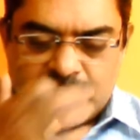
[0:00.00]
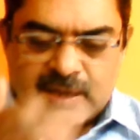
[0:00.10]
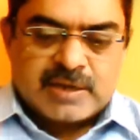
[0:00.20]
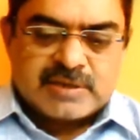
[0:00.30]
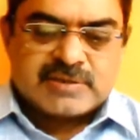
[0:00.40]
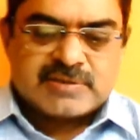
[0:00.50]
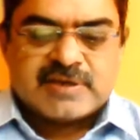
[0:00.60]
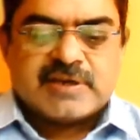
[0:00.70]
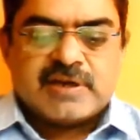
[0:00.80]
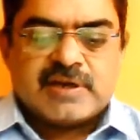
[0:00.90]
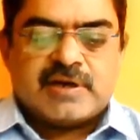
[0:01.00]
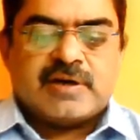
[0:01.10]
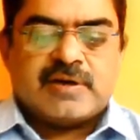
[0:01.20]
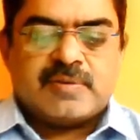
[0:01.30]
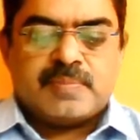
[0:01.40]
it is
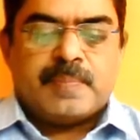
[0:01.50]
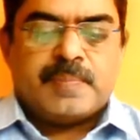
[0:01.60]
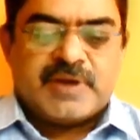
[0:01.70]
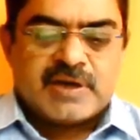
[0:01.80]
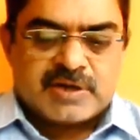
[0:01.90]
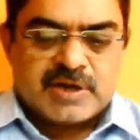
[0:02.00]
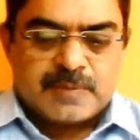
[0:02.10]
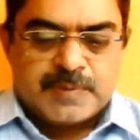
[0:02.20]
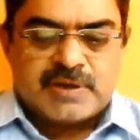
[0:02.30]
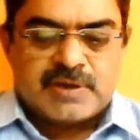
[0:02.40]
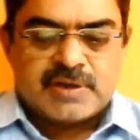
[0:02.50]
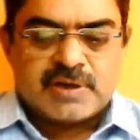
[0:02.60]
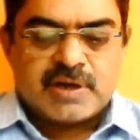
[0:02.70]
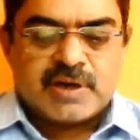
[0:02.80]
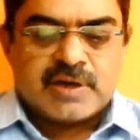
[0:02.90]
little bigger topic
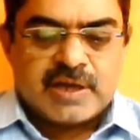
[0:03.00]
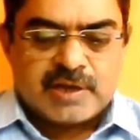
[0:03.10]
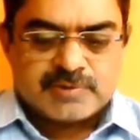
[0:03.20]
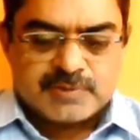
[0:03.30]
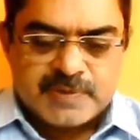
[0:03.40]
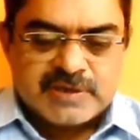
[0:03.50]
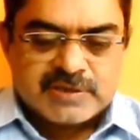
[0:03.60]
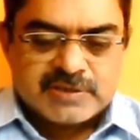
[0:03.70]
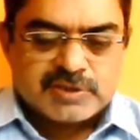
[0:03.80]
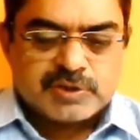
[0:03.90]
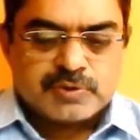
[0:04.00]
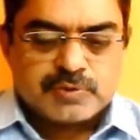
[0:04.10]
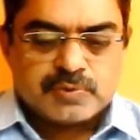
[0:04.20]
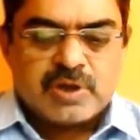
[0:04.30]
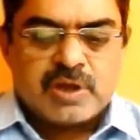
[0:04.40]
and I have splitted this
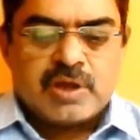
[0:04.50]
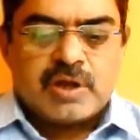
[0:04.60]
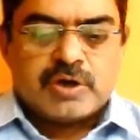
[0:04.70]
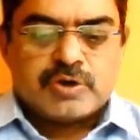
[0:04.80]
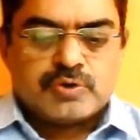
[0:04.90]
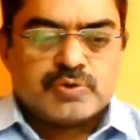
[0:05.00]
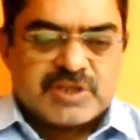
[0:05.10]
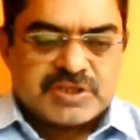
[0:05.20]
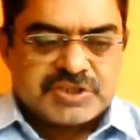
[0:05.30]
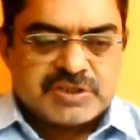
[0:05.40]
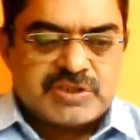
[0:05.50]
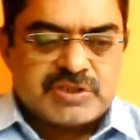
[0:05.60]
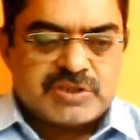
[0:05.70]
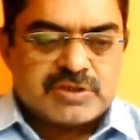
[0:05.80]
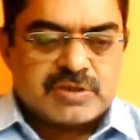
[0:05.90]
into two sessions.